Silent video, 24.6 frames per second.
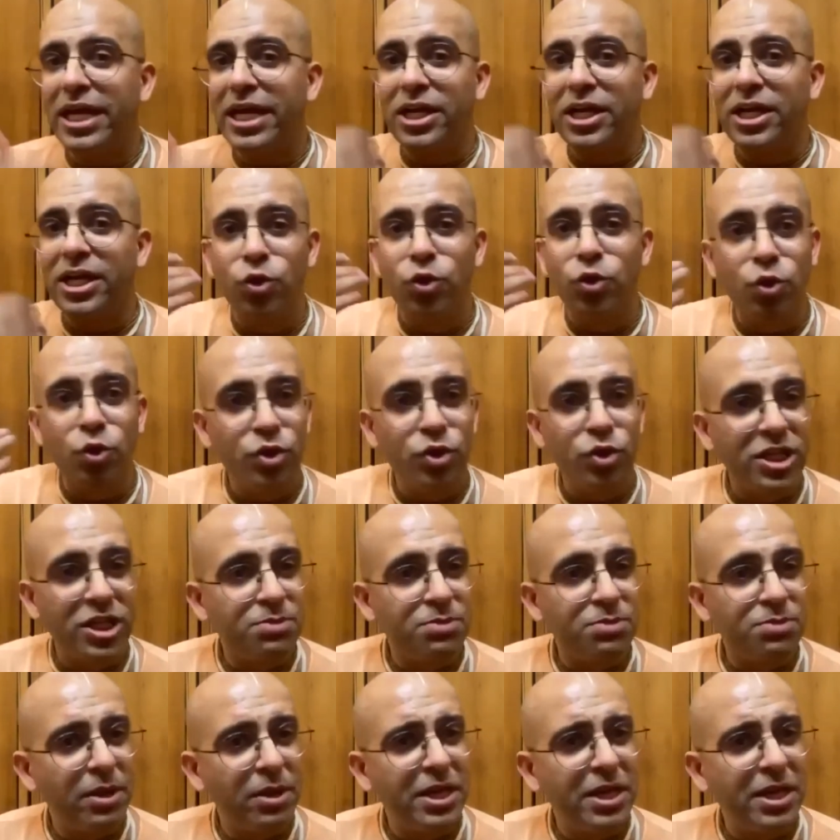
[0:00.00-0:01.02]
So one can do
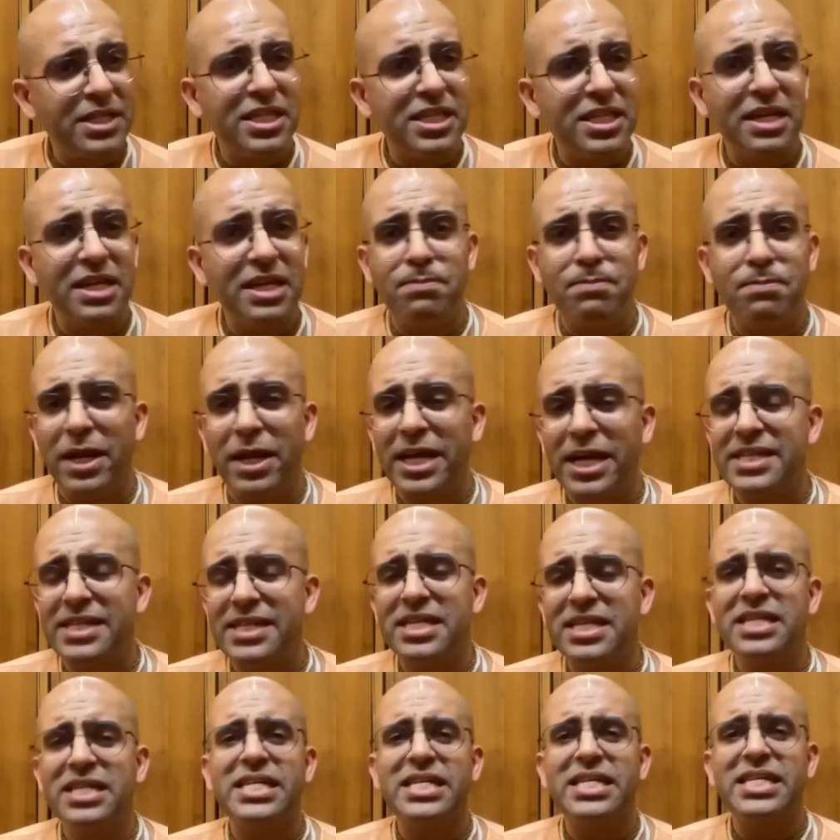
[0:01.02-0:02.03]
some pious activity, one
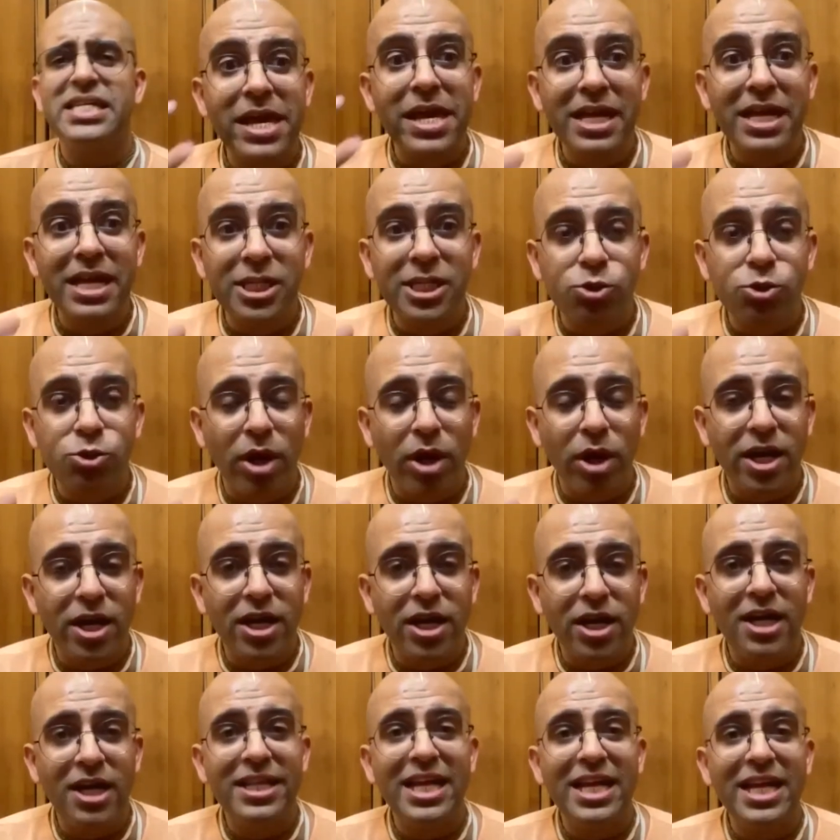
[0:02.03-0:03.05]
can go to these
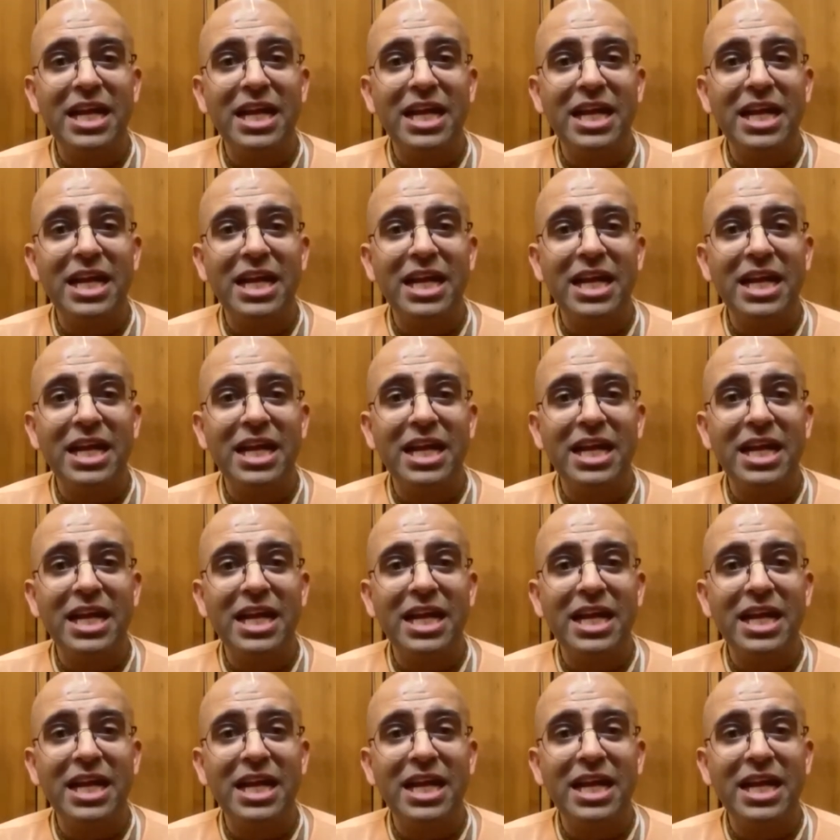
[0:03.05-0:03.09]
places,